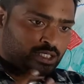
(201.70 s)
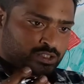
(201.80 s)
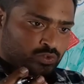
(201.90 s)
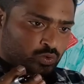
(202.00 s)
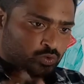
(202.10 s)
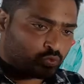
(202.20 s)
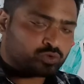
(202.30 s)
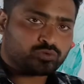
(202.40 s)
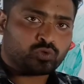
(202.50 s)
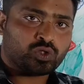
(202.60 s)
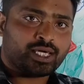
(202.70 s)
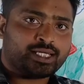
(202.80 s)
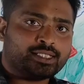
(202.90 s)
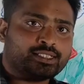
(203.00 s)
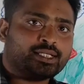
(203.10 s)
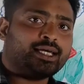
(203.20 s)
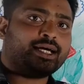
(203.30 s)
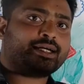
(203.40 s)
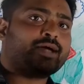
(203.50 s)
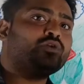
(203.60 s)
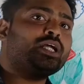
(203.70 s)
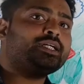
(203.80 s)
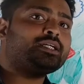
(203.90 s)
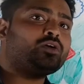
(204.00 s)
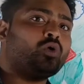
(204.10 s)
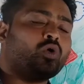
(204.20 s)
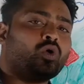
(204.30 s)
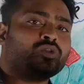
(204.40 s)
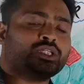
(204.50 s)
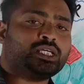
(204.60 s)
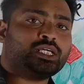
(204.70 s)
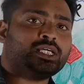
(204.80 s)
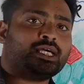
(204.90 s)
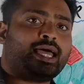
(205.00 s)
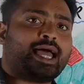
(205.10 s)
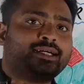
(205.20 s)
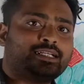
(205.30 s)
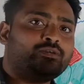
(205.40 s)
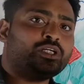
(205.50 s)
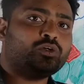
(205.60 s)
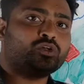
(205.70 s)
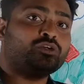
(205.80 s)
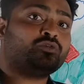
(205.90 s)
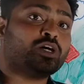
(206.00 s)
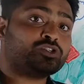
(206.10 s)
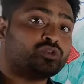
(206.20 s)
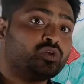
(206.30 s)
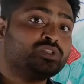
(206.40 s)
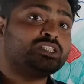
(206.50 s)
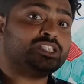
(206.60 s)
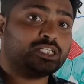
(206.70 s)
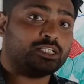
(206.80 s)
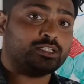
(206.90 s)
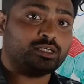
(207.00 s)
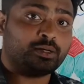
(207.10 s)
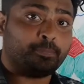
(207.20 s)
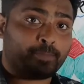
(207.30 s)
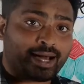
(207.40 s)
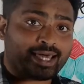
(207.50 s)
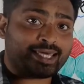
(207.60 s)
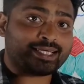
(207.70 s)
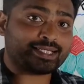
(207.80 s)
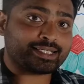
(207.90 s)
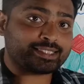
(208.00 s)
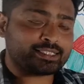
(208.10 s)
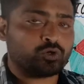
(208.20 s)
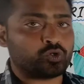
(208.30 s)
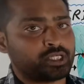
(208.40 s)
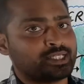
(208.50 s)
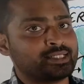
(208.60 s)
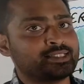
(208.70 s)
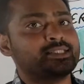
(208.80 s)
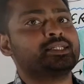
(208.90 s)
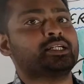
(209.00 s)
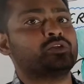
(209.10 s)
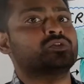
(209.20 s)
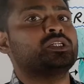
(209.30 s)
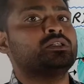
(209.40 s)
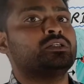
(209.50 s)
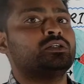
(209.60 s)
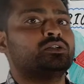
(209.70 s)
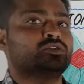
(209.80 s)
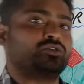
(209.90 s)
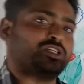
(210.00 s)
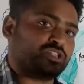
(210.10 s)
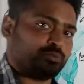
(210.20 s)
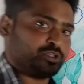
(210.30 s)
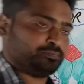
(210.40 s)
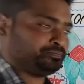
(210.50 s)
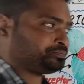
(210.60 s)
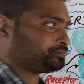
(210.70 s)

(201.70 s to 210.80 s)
is useful in regulating the activity or the function of the gene by increasing or decreasing the rate of the transcription.